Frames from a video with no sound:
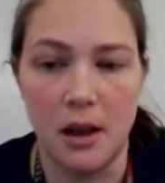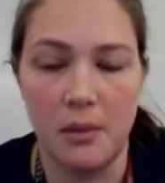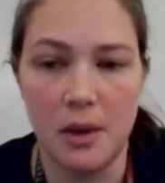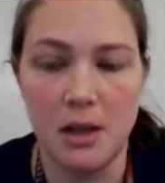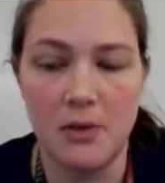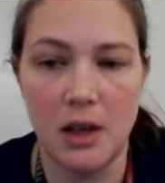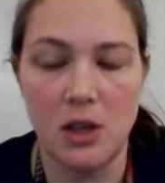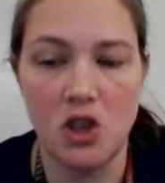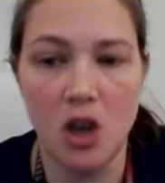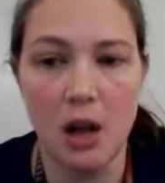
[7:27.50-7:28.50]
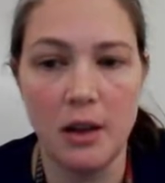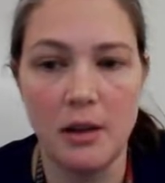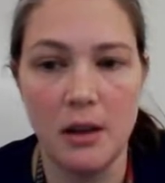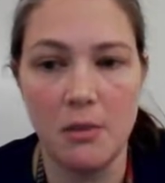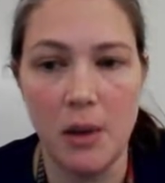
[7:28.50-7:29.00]
Because if it gets solid,
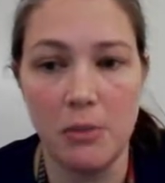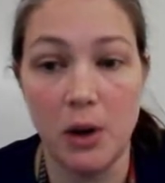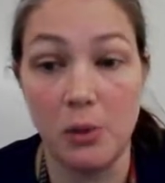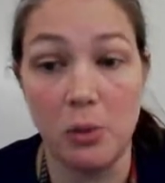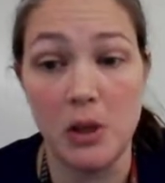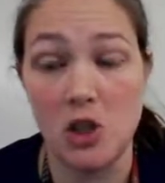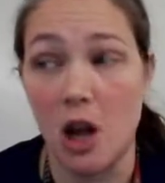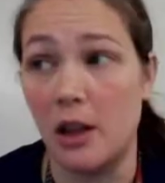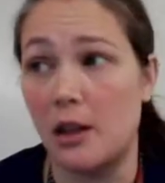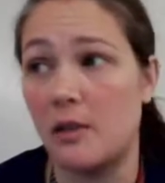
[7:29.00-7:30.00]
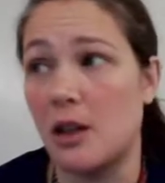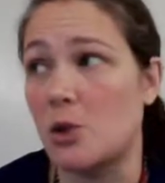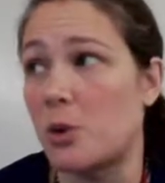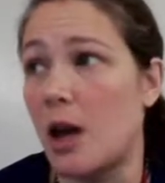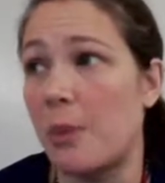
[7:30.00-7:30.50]
then the membrane will be solid, and things
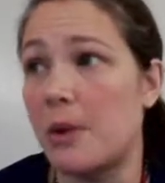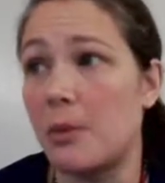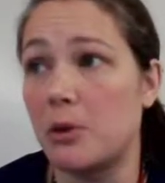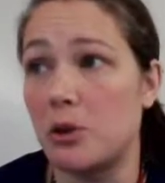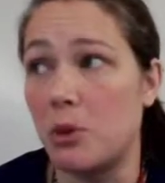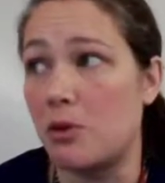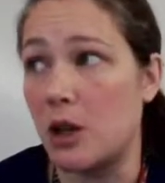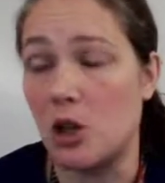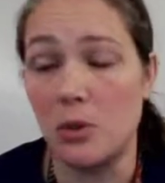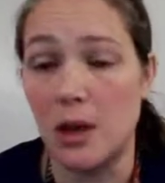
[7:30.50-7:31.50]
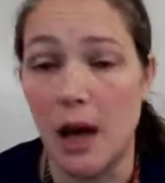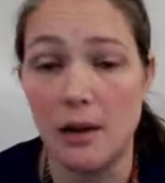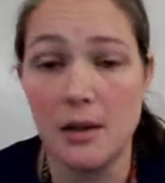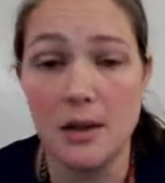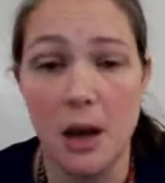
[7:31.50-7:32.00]
will not be able to move into and out
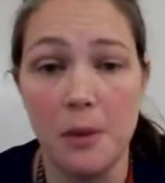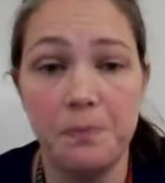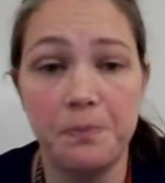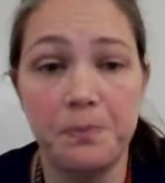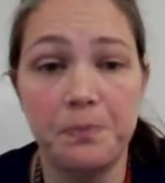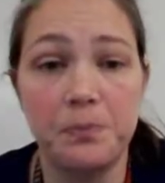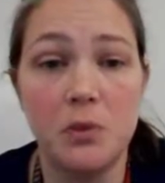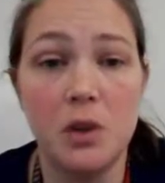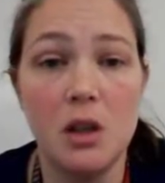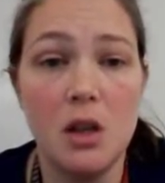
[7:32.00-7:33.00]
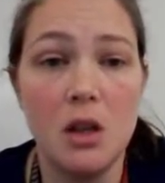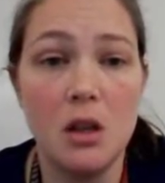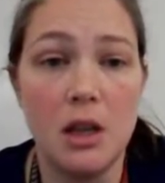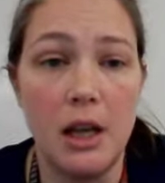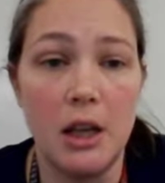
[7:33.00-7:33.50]
of the cell.
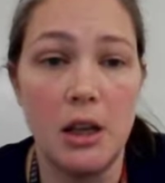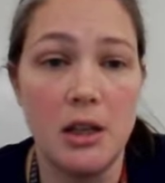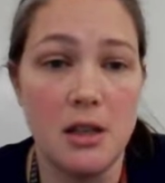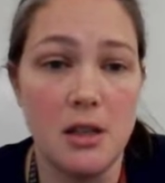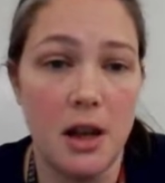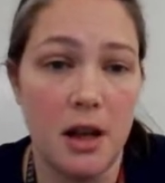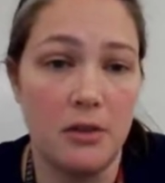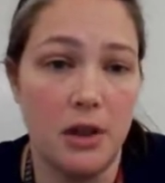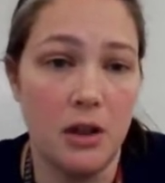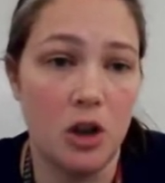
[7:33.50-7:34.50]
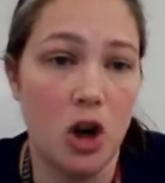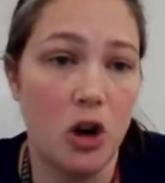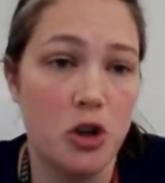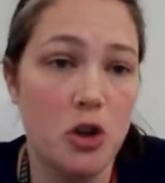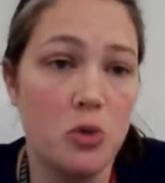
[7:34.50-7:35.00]
This is kind of a
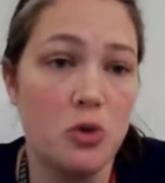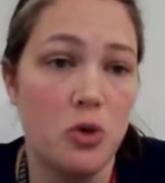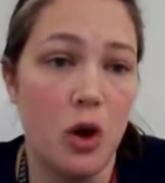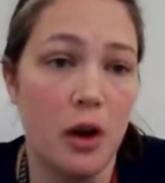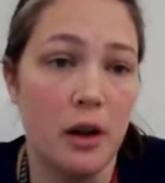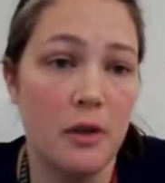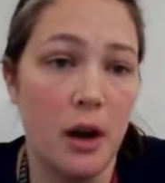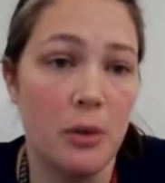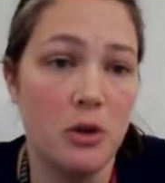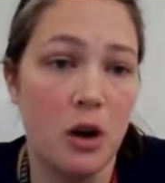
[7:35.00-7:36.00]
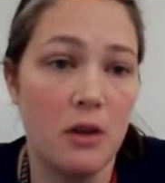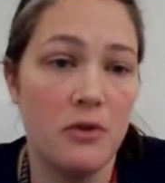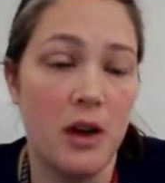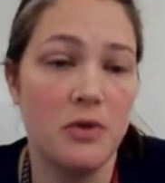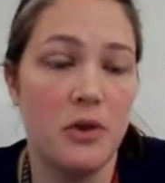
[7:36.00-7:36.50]
cartoon drawing of how we draw a
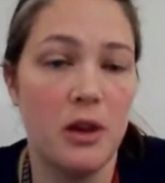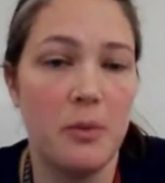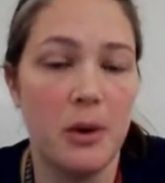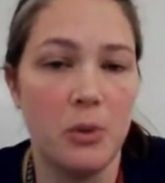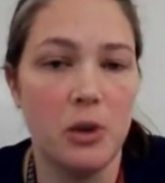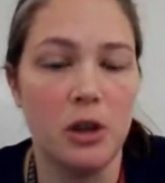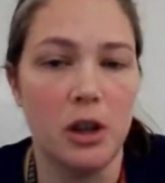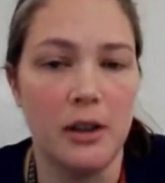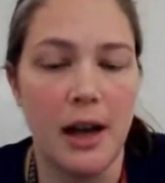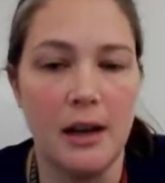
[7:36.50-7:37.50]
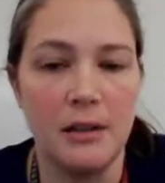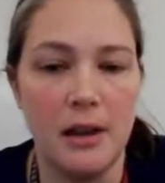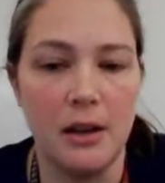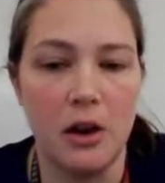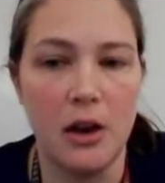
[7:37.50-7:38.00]
phospholipid. We'll look at that
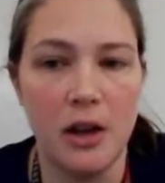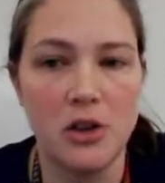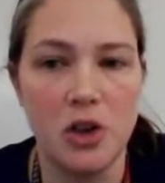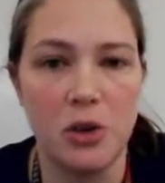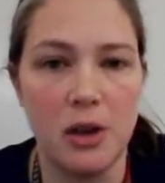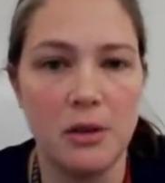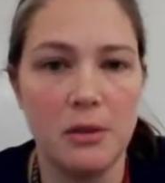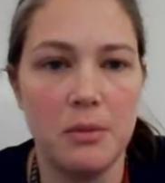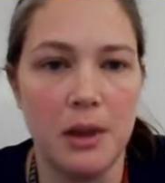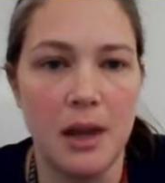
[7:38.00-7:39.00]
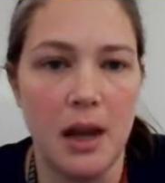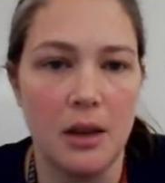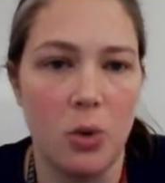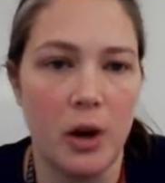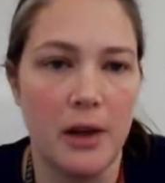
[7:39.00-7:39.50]
in our next unit. But they
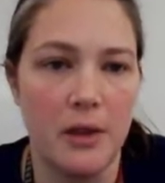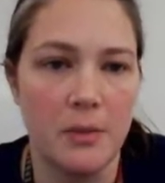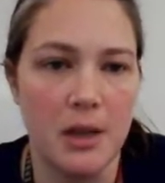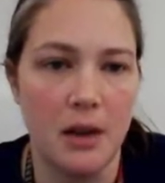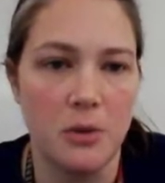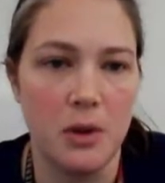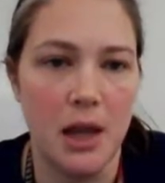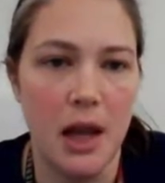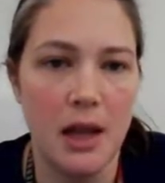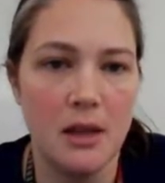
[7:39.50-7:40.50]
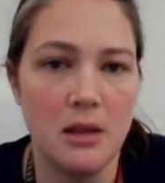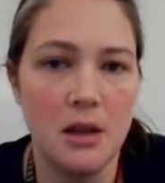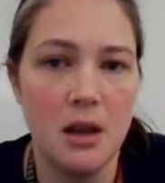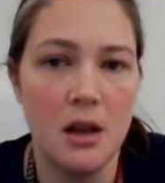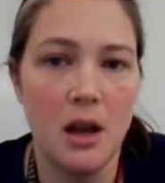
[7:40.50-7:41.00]
orient themselves with the heads
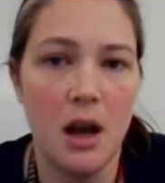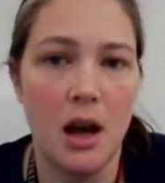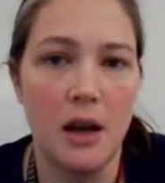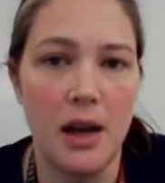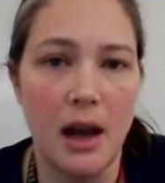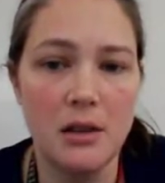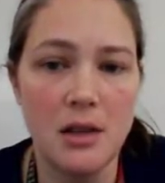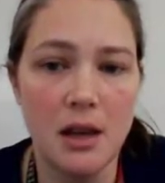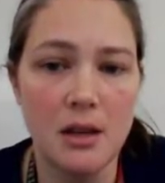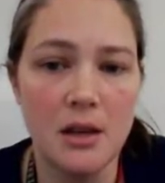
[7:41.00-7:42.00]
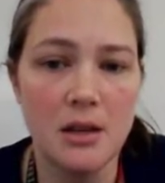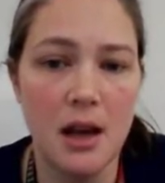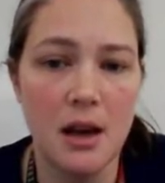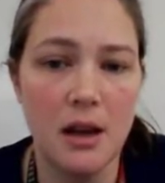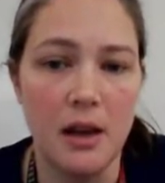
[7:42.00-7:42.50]
on the outside of the
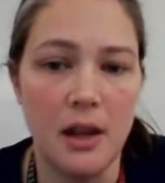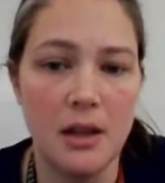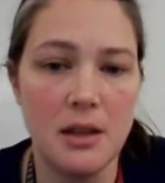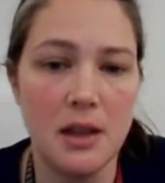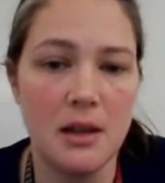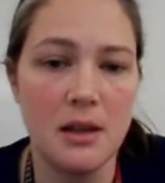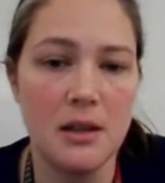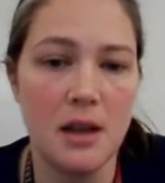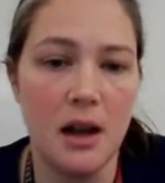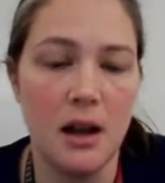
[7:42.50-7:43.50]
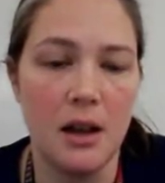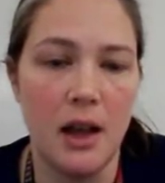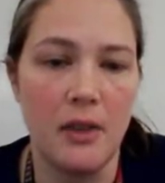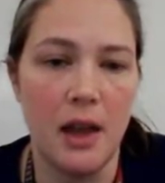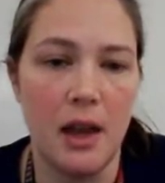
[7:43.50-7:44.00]
cell and the inside of the cell,
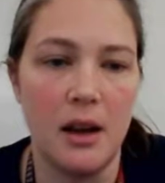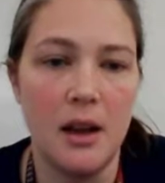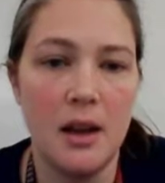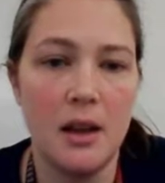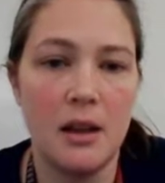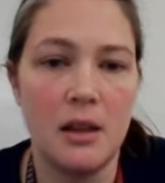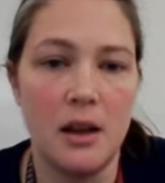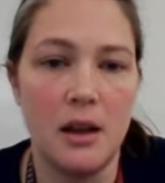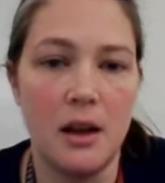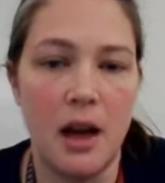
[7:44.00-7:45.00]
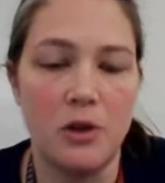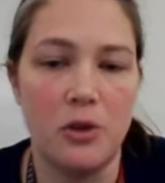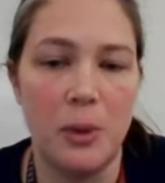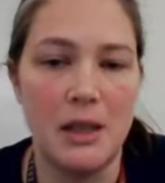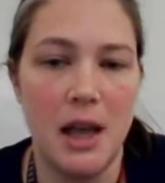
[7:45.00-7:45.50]
and then the
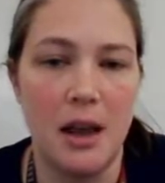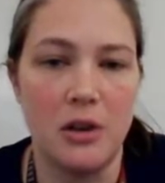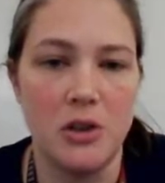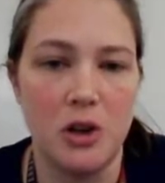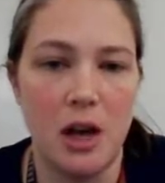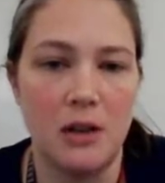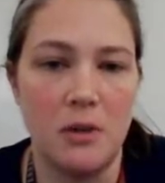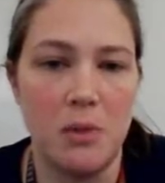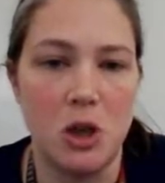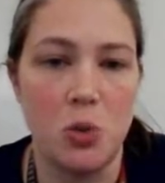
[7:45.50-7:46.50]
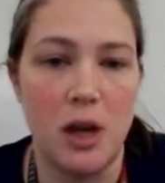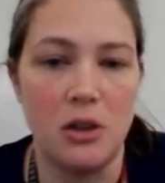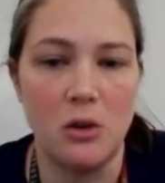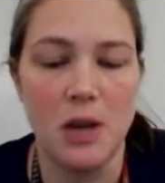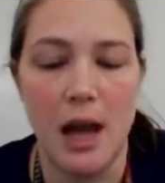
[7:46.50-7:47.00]
hydrophobic tails are kind of in between
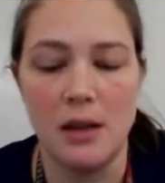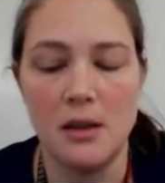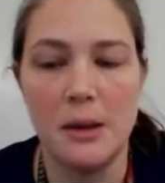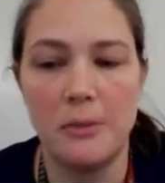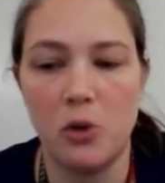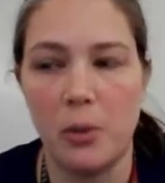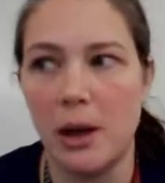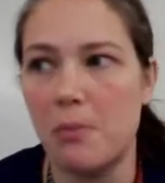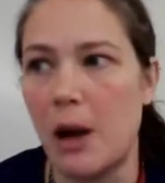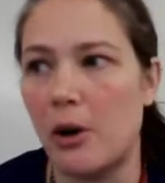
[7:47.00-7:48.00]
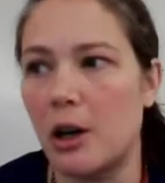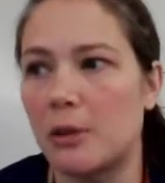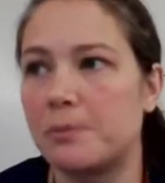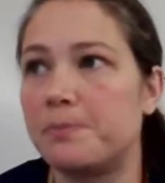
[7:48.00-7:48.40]
those heads, forming a barrier.